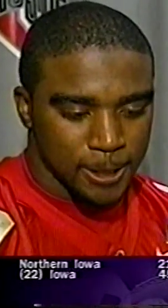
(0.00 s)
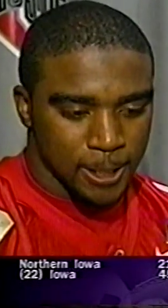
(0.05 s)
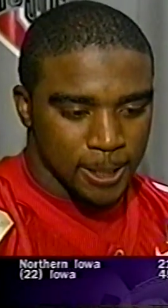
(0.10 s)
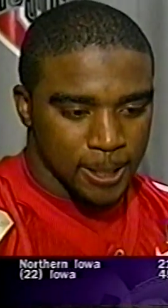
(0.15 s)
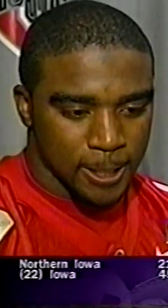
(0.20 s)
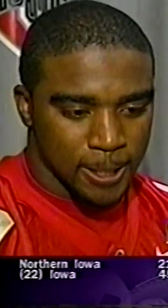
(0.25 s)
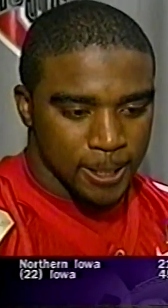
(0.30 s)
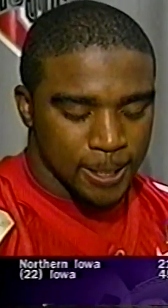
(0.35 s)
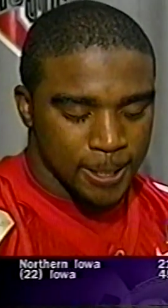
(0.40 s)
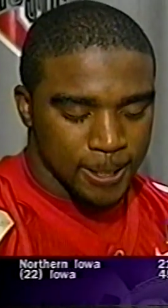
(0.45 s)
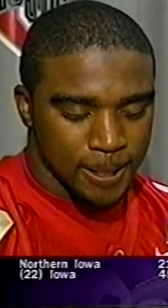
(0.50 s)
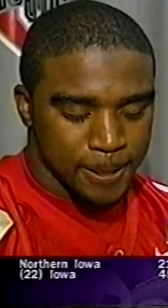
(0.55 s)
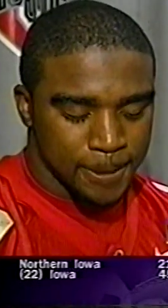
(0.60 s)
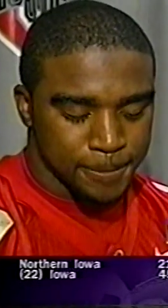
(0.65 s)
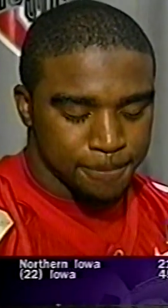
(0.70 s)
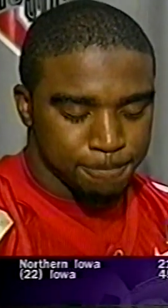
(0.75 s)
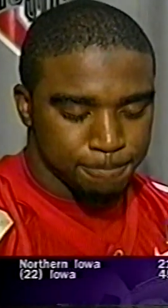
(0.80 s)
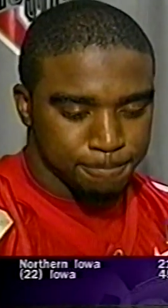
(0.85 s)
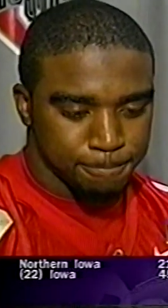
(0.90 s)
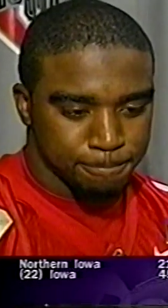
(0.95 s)

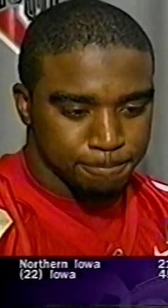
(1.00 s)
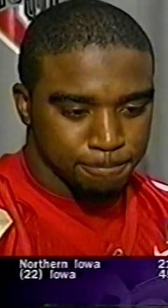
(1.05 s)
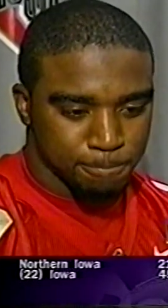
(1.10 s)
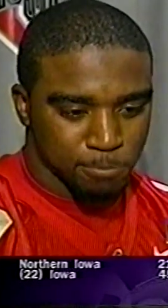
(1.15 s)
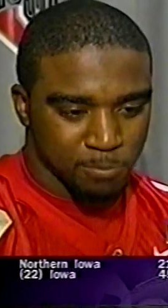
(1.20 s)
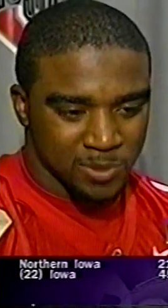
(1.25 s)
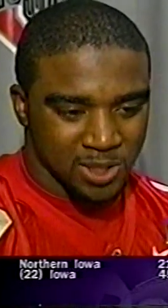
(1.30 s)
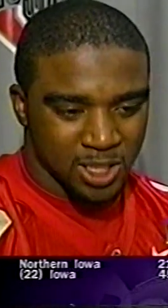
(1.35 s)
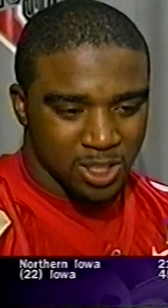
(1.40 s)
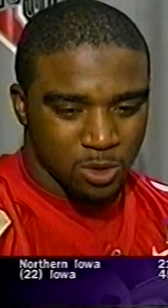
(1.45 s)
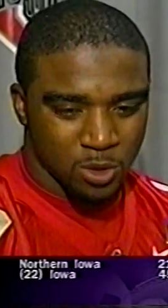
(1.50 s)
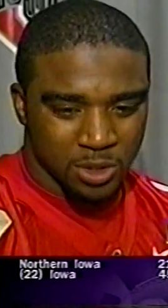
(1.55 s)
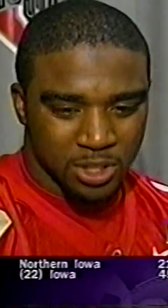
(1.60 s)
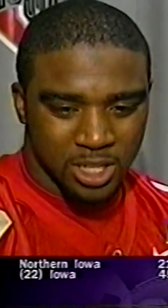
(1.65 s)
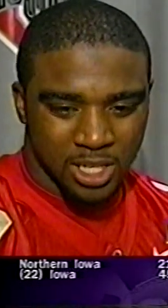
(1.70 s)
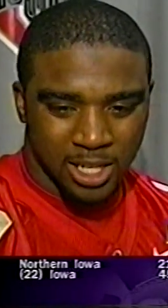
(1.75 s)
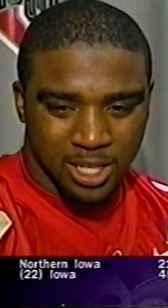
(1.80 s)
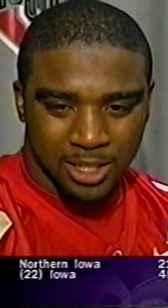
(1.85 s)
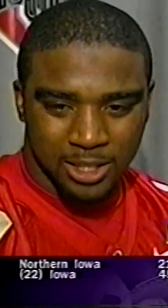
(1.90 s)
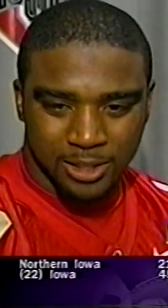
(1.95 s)
uh, so it's
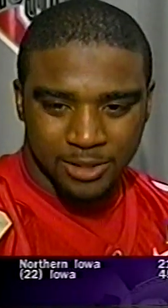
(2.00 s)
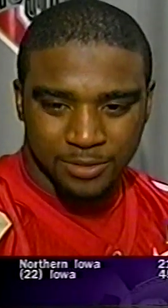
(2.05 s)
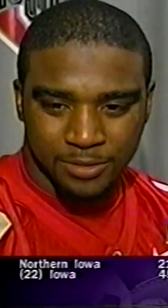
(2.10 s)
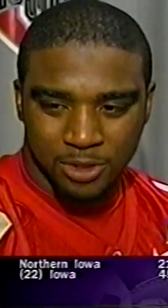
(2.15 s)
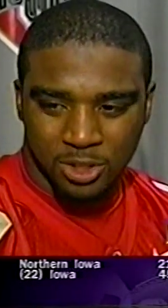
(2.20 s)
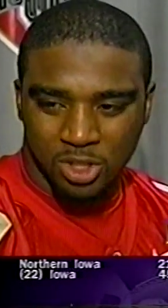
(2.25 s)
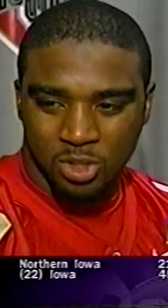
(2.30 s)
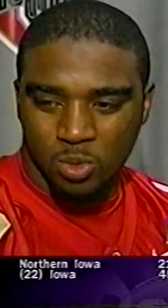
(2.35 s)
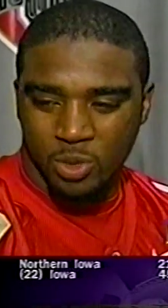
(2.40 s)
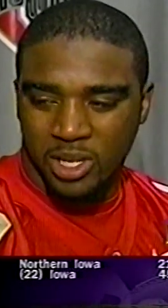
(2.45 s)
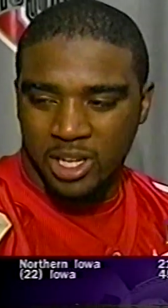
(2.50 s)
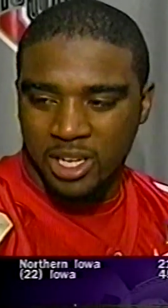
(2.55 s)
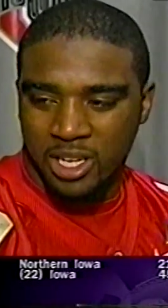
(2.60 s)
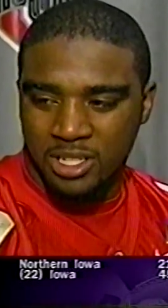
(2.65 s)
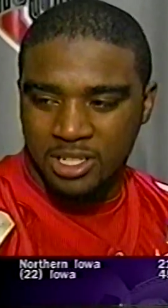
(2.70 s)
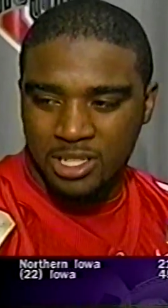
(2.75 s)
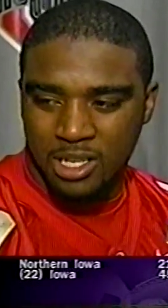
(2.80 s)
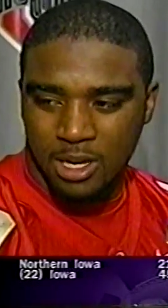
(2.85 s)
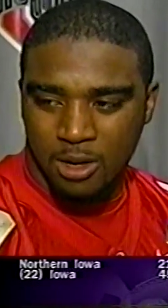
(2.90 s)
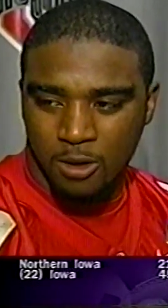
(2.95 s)
kind of sweet
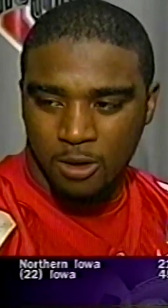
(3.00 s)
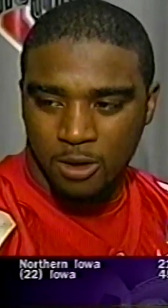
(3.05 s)
and sour.